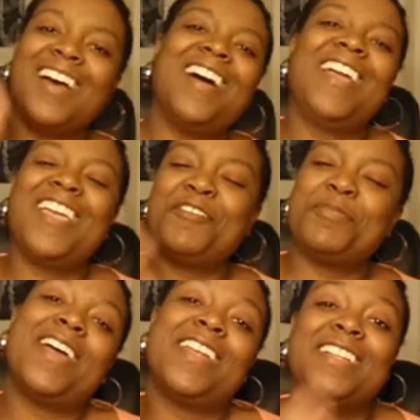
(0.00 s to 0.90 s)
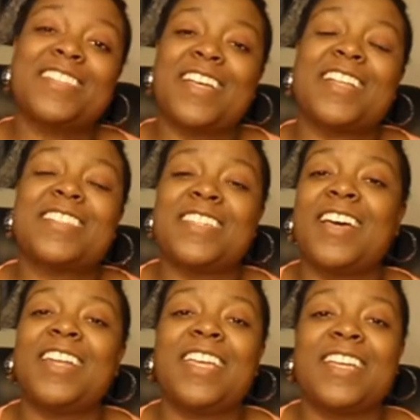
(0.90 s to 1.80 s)
Hi everybody, it's
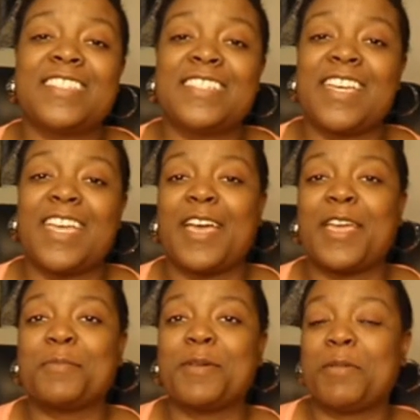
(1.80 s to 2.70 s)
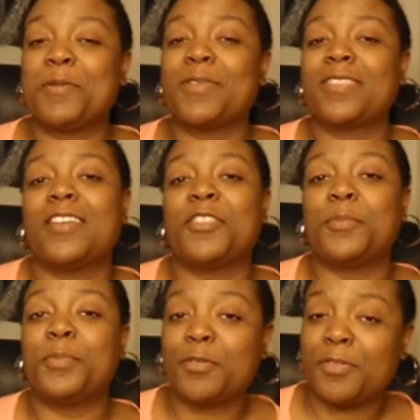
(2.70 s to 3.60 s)
Tatiana and today I am coming with
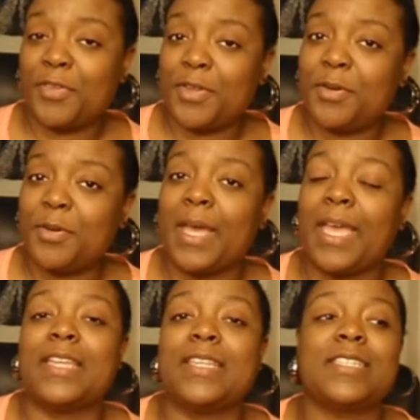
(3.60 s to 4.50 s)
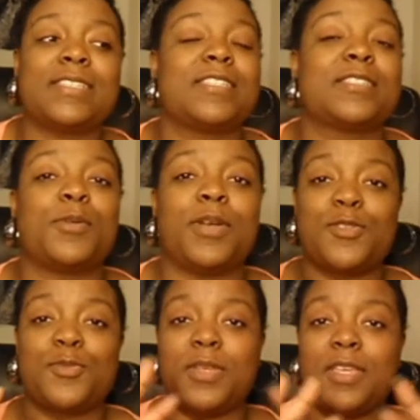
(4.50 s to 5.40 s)
another book review and this is
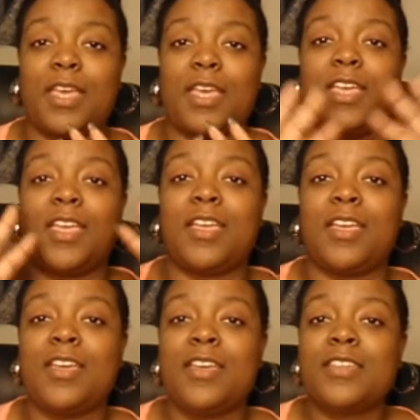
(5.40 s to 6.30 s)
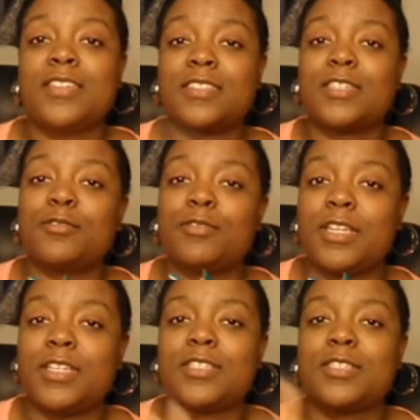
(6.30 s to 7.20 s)
going to be a
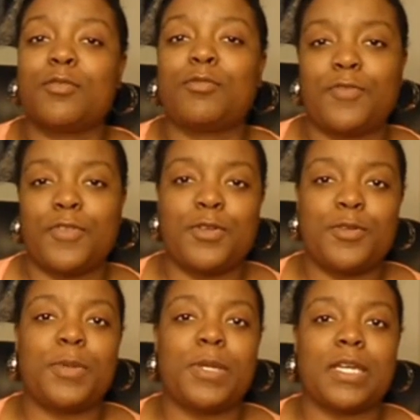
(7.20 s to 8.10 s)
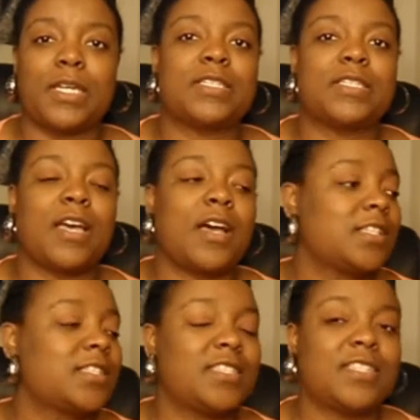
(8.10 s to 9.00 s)
series review because I
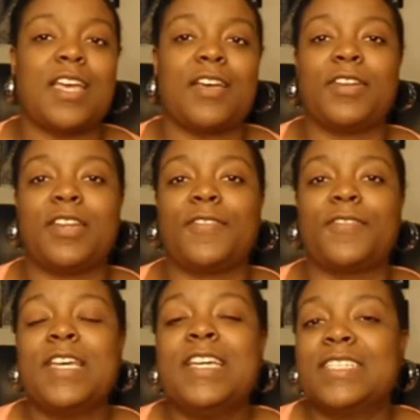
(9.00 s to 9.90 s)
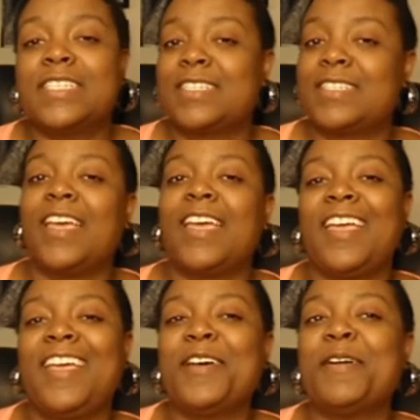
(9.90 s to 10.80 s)
honestly didn't have enough to
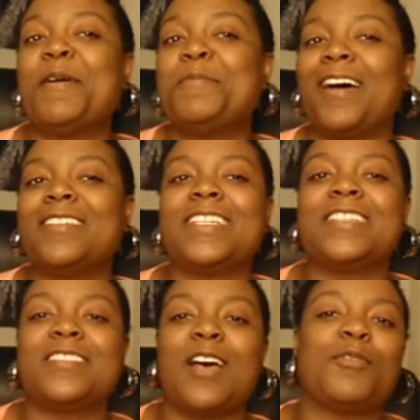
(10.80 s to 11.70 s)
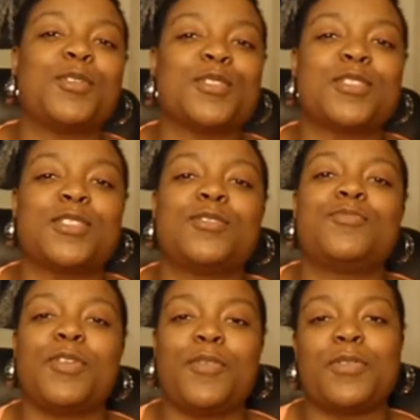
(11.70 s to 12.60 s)
say about these novels to
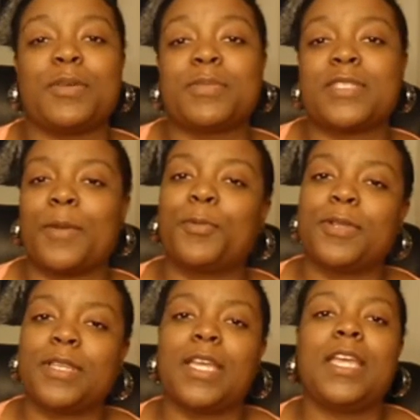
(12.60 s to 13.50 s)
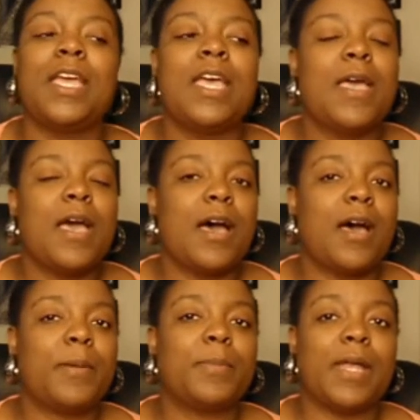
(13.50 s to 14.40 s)
review them separately,
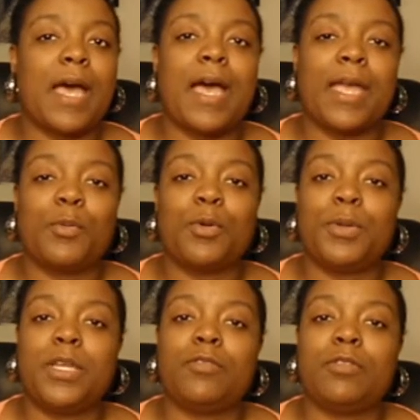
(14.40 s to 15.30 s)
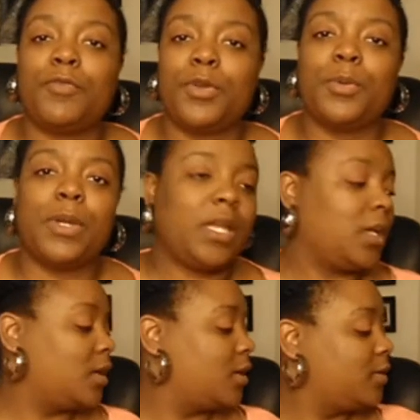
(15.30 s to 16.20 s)
um, but I will be
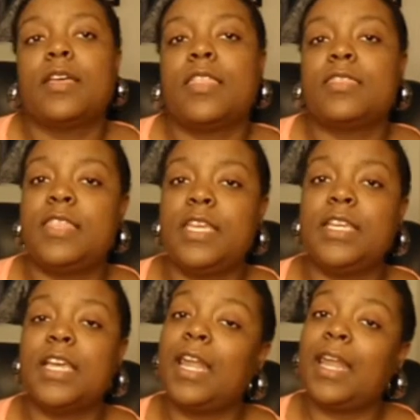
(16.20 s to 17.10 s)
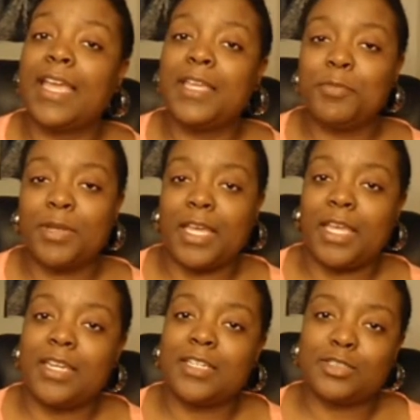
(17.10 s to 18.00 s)
reviewing the
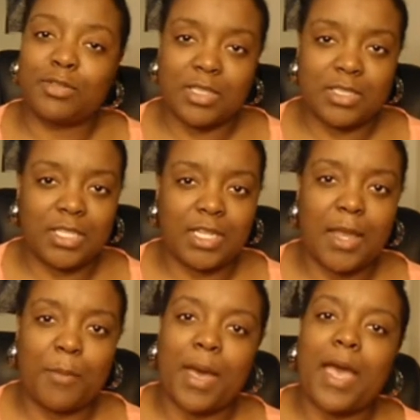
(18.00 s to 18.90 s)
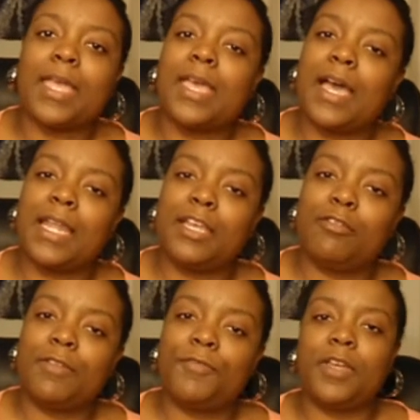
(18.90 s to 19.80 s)
Lightblade trilogy by Kylie
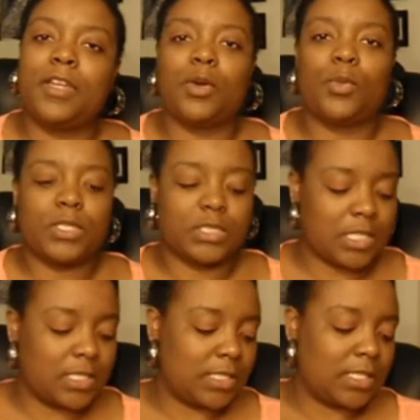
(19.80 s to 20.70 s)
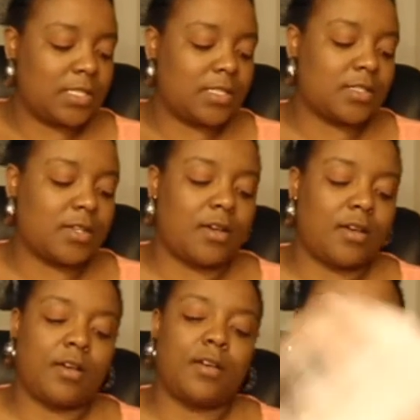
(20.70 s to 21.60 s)
Griffin which consists
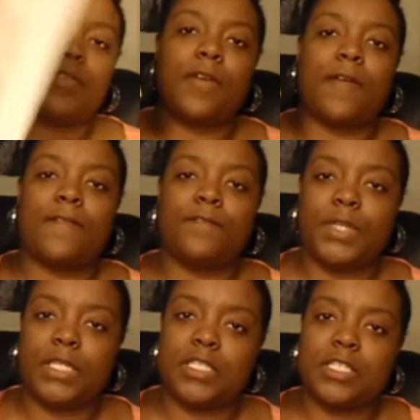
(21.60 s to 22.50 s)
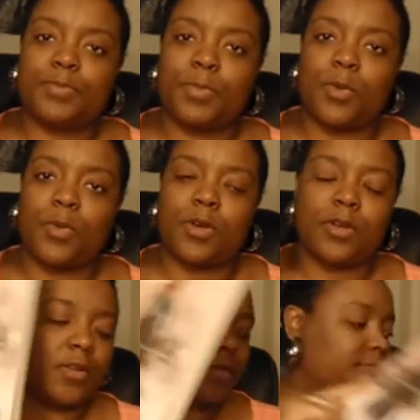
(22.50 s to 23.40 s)
of Vengeance
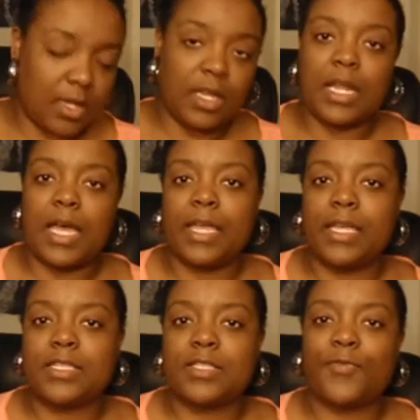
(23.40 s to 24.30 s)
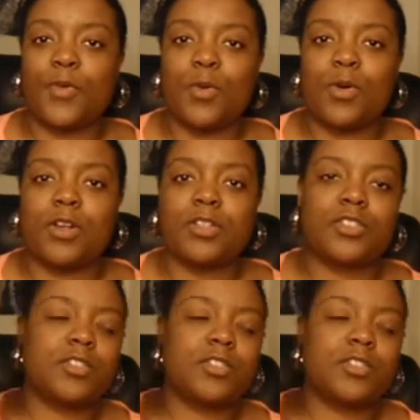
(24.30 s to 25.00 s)
Born, Alliance Forged,